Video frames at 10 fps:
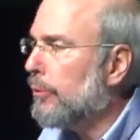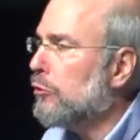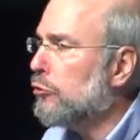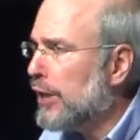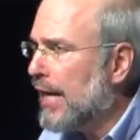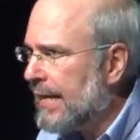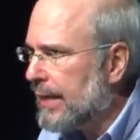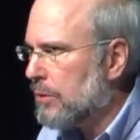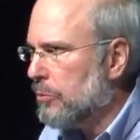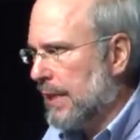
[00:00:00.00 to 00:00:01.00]

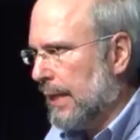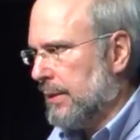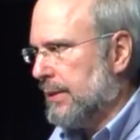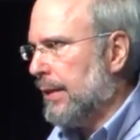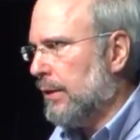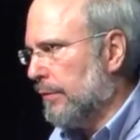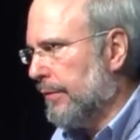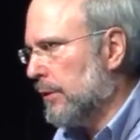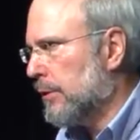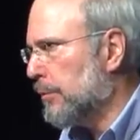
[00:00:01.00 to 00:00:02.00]
eugenics was at the center of
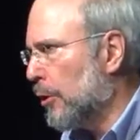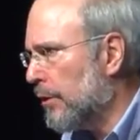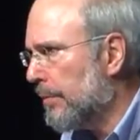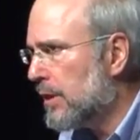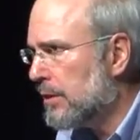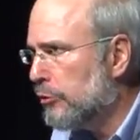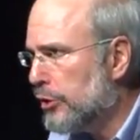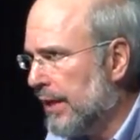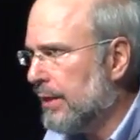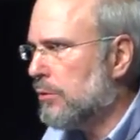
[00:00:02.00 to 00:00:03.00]
Hitler's program because
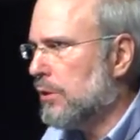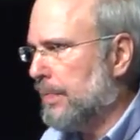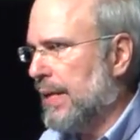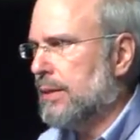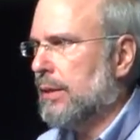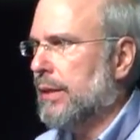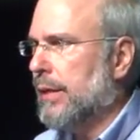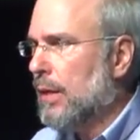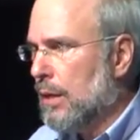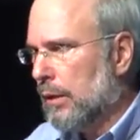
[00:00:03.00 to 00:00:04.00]
eugenics was
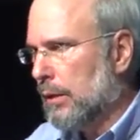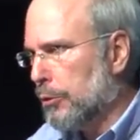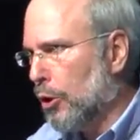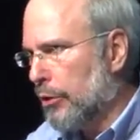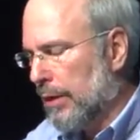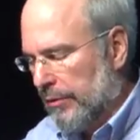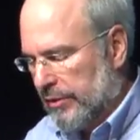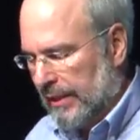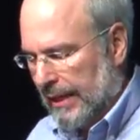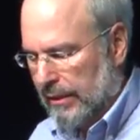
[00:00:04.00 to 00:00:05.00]
basically the program of
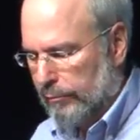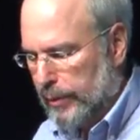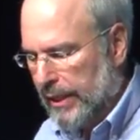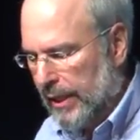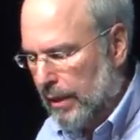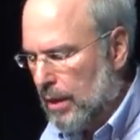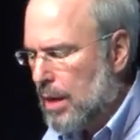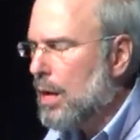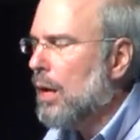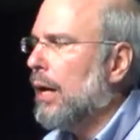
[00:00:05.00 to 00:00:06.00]
selective breeding.
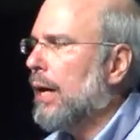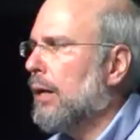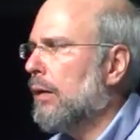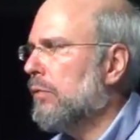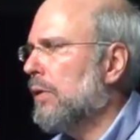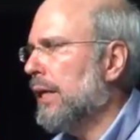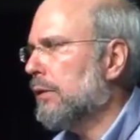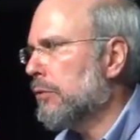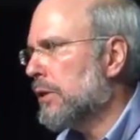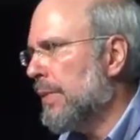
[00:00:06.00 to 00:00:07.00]

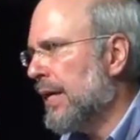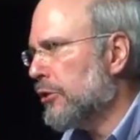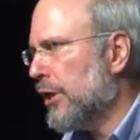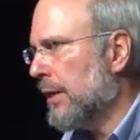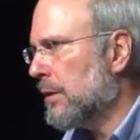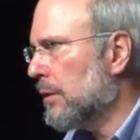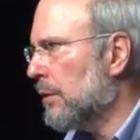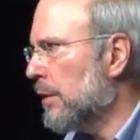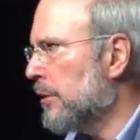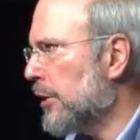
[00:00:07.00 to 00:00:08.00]
Hitler was made
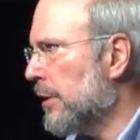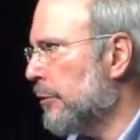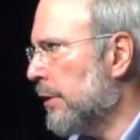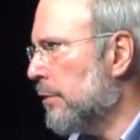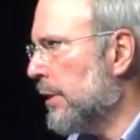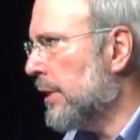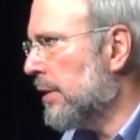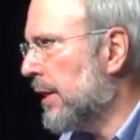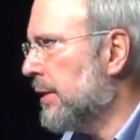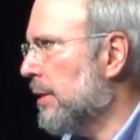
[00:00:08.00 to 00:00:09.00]
chancellor on January 30th,
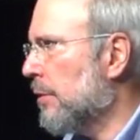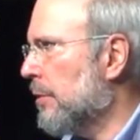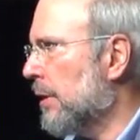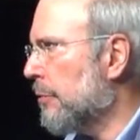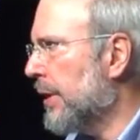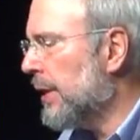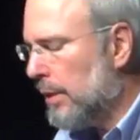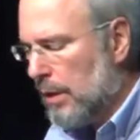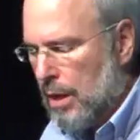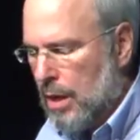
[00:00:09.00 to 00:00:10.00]

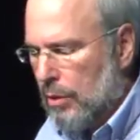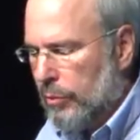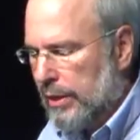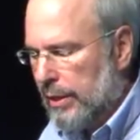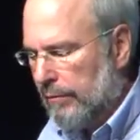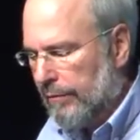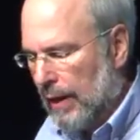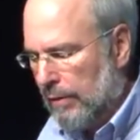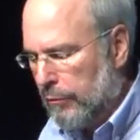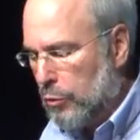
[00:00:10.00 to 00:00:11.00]
1933. Within
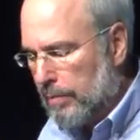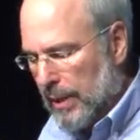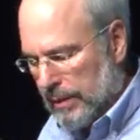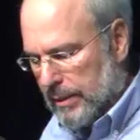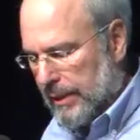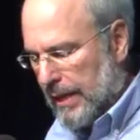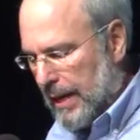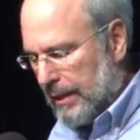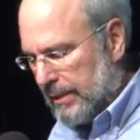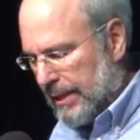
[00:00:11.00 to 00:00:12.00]
4 months, he
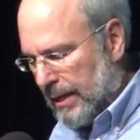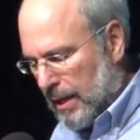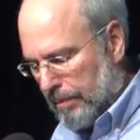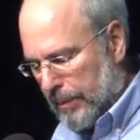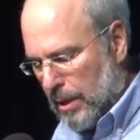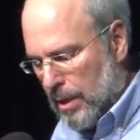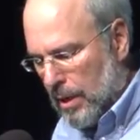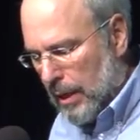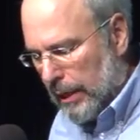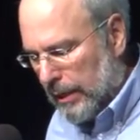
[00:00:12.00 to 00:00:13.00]
had set up
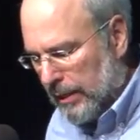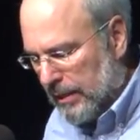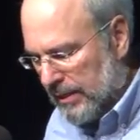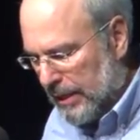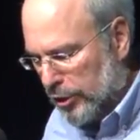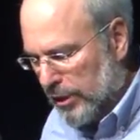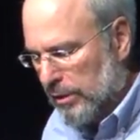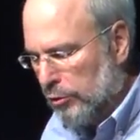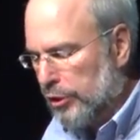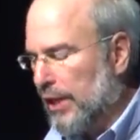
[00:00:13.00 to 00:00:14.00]
essentially a
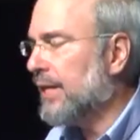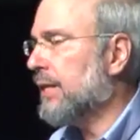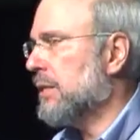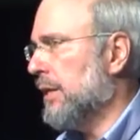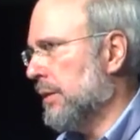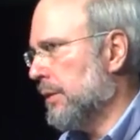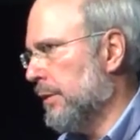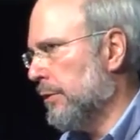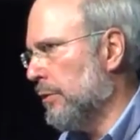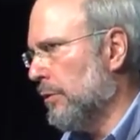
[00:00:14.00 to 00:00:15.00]
eugenics
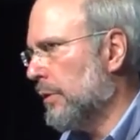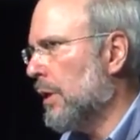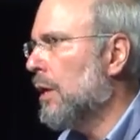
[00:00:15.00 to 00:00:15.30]
institute